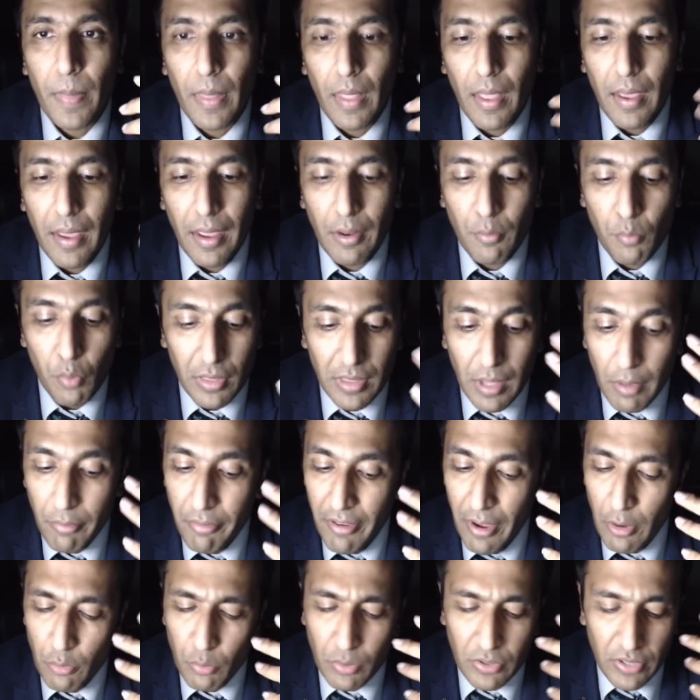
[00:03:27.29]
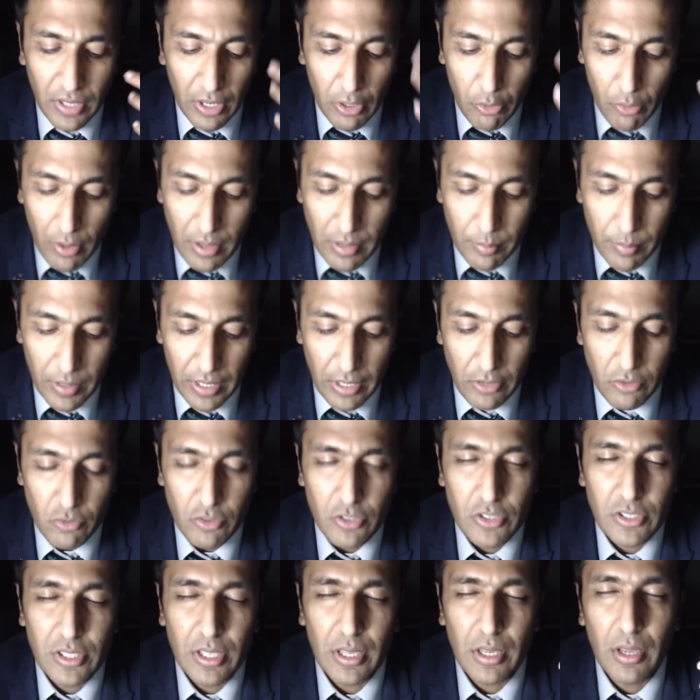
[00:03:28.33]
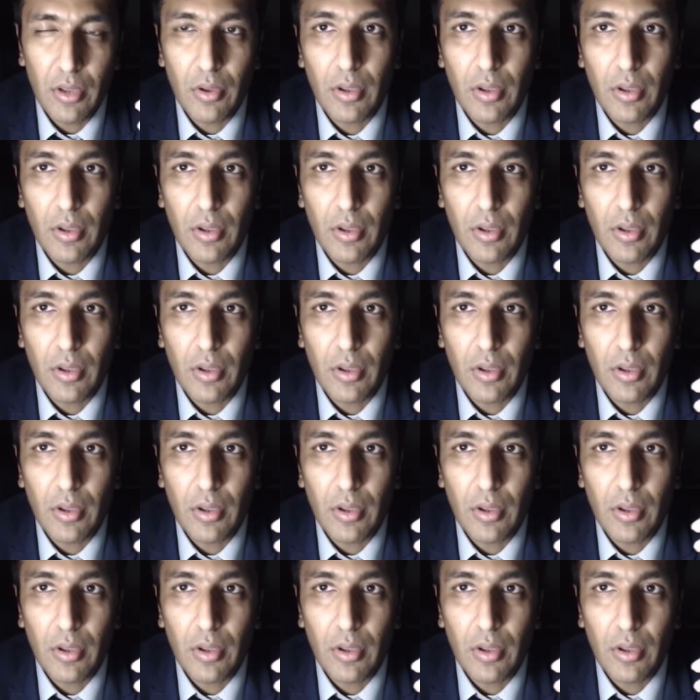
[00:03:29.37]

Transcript: And what they found was incredibly interesting.